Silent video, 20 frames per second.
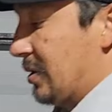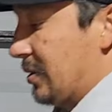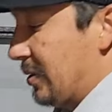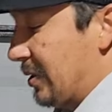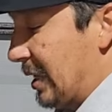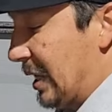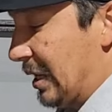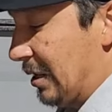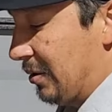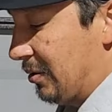
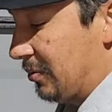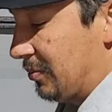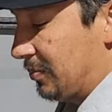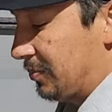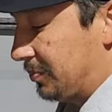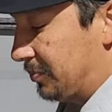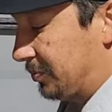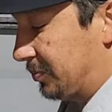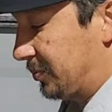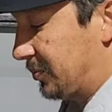Now,
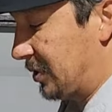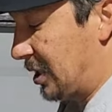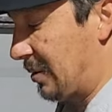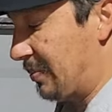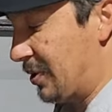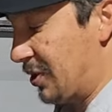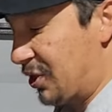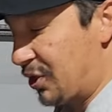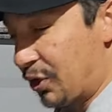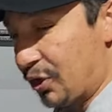let
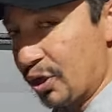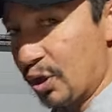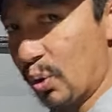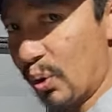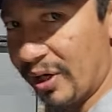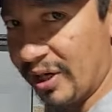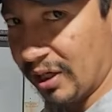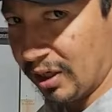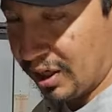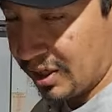me show you
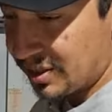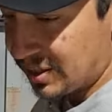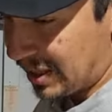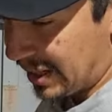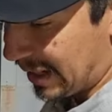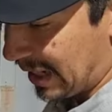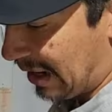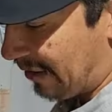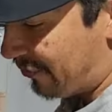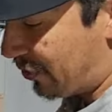what it looks
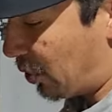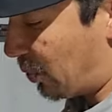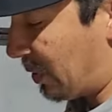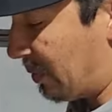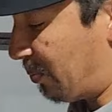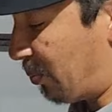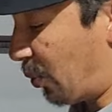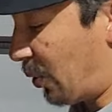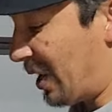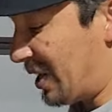like after we
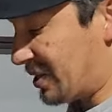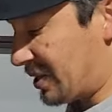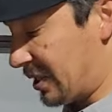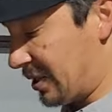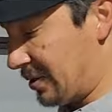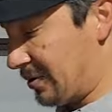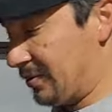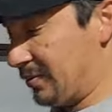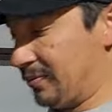press it.